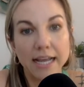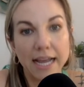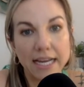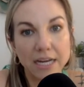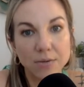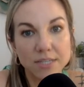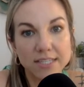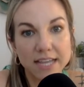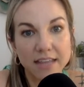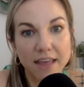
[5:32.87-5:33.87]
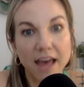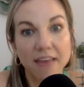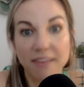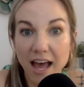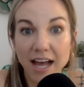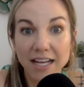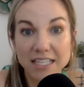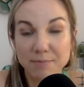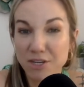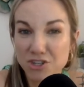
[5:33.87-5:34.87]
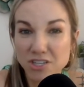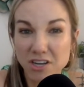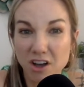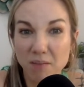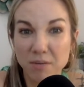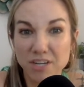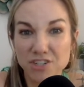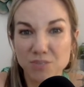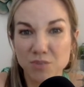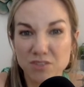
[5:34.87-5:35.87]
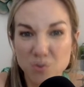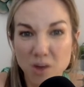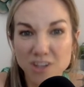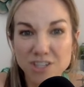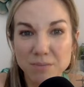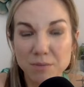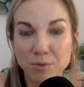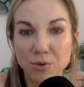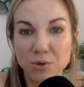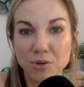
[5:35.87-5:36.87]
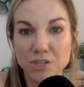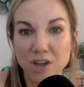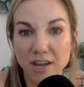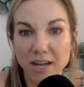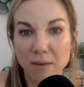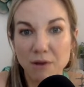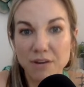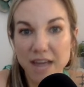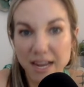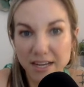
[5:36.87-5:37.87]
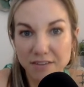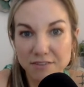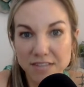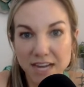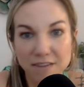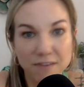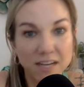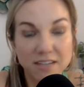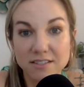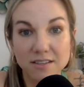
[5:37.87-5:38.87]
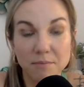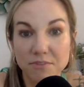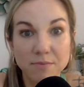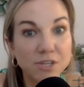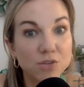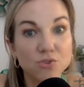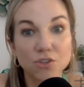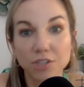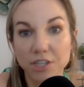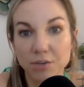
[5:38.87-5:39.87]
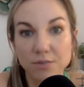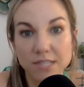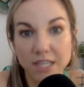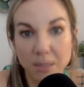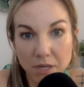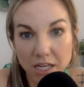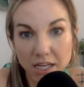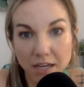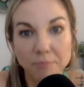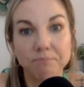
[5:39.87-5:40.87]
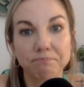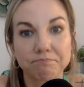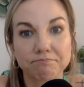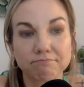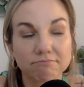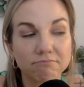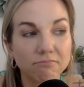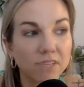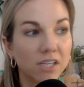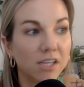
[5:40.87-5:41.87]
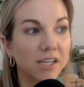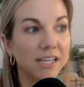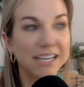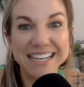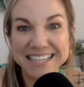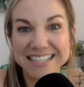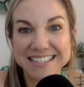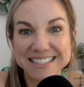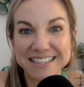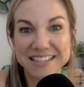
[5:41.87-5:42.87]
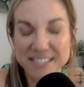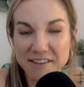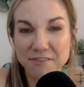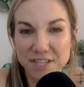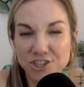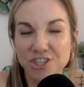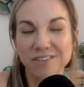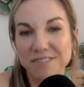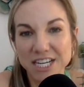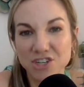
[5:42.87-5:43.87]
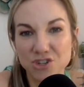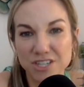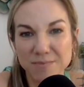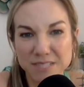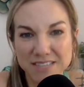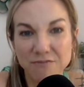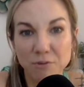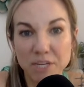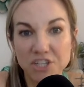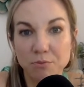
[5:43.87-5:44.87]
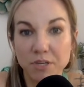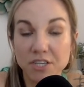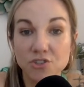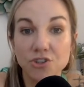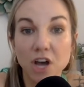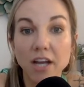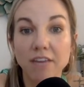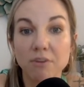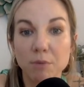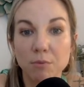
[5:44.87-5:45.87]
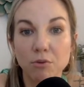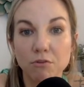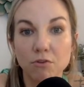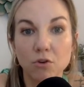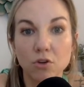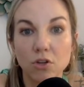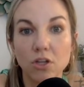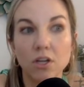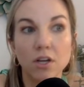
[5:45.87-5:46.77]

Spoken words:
And I would say that, especially in combination with squashing people who are talking about negative side effects, something you certainly don't see in the media, is the definition of dangerous misinformation, because you're not giving people full